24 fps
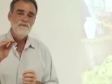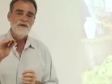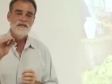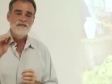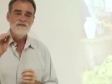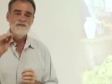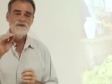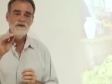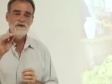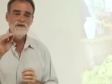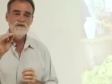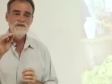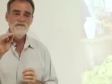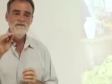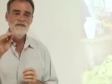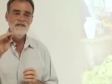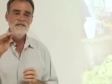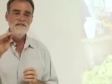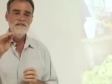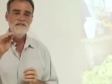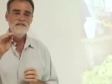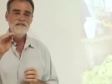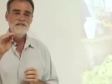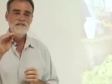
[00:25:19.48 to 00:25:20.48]
because all of
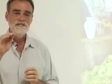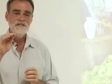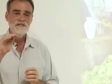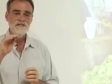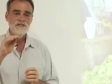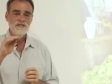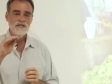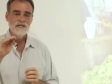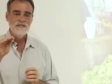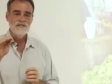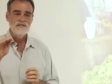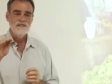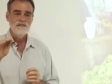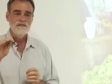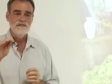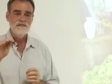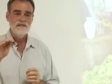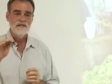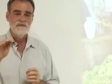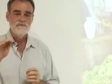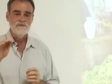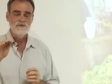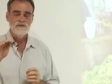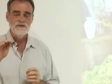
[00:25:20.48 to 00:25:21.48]
these suggestions
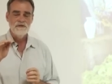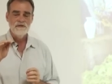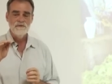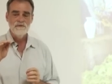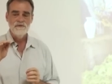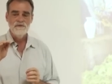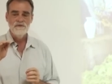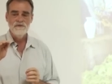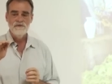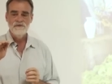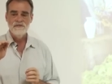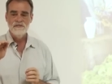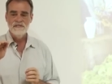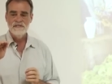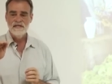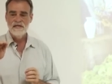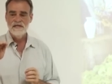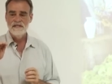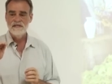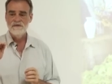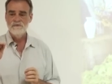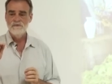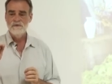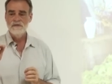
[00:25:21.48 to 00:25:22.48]
that I'm sharing with you
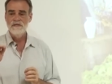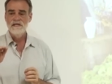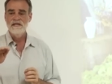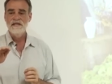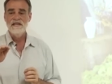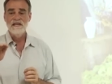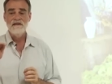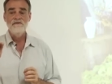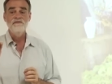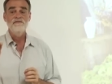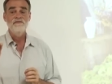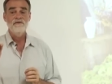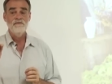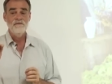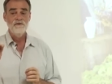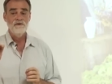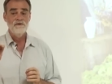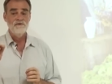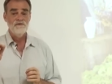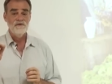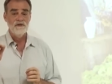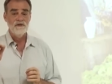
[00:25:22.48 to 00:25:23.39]
today that really came from your